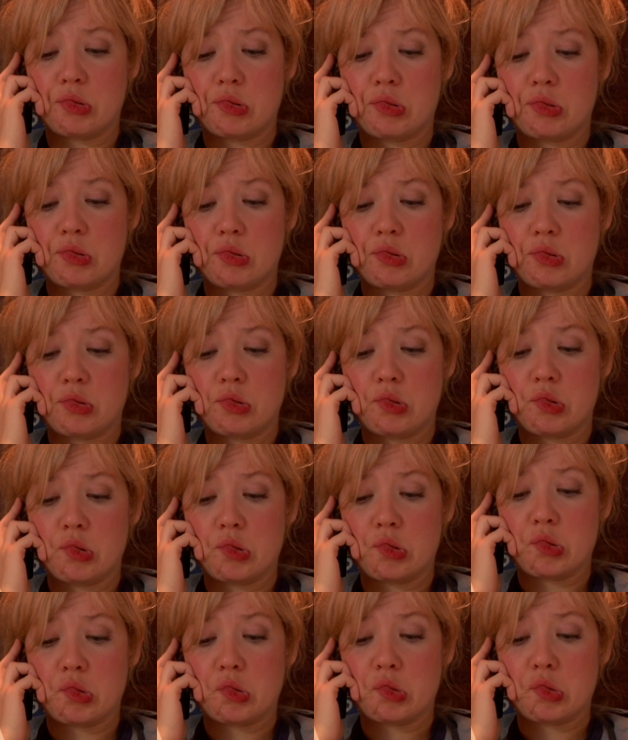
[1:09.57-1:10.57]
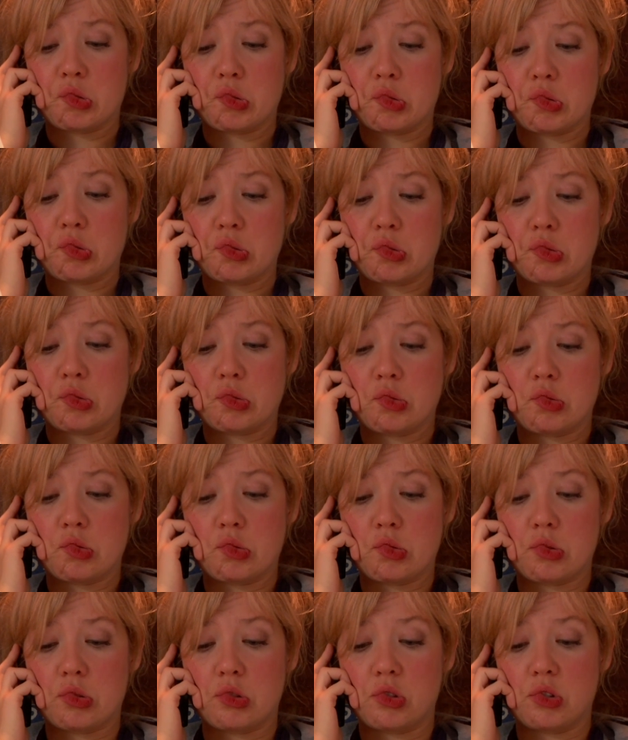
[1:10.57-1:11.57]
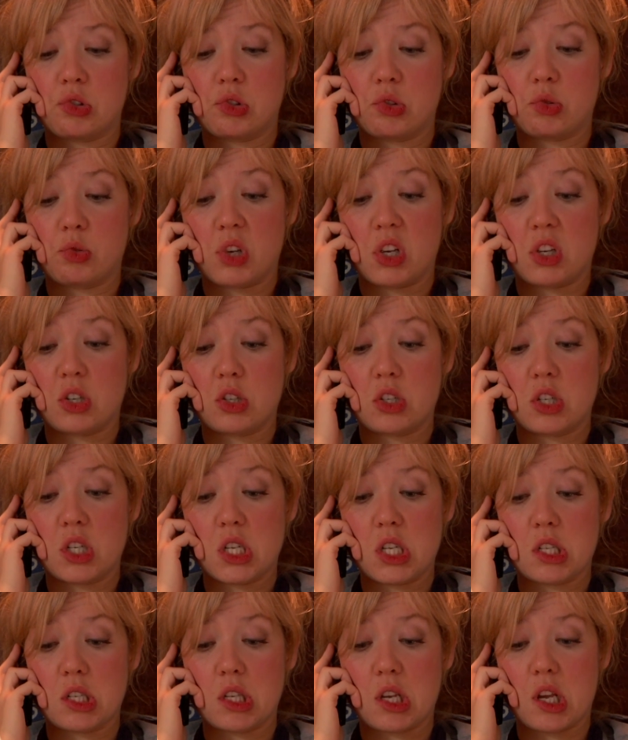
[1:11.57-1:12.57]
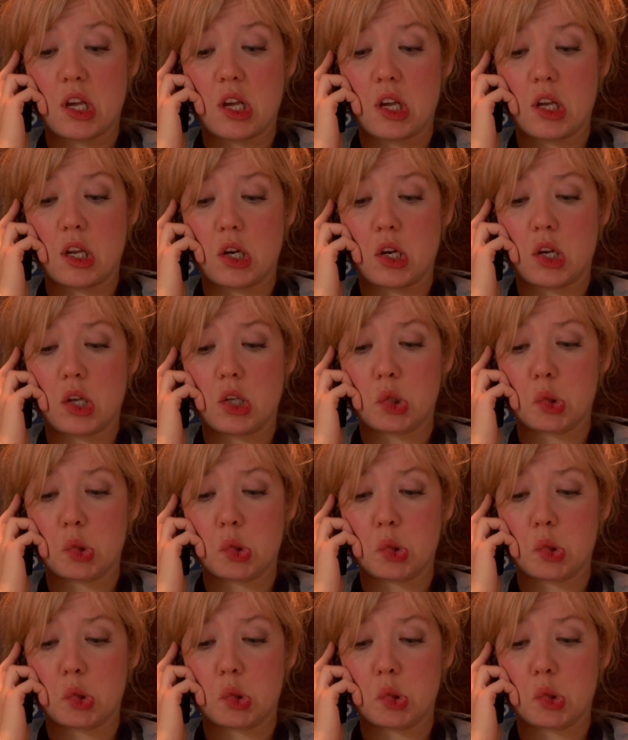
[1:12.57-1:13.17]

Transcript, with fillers: I no longer do the rear. That's what she said.